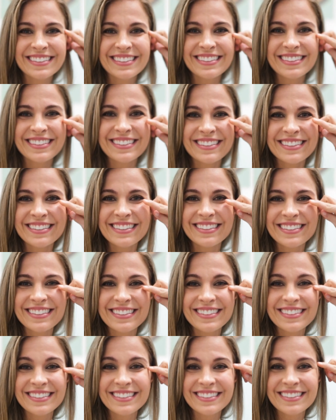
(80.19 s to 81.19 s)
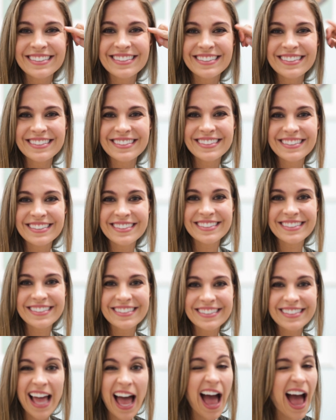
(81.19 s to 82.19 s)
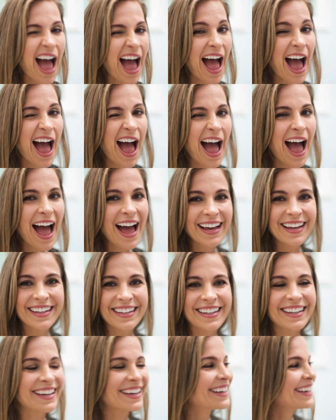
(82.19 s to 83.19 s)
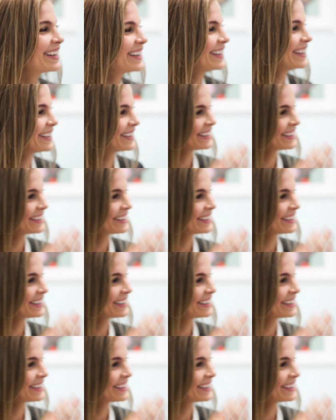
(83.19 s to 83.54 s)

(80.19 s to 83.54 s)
So some of the lines around the eyes. Those are the most common areas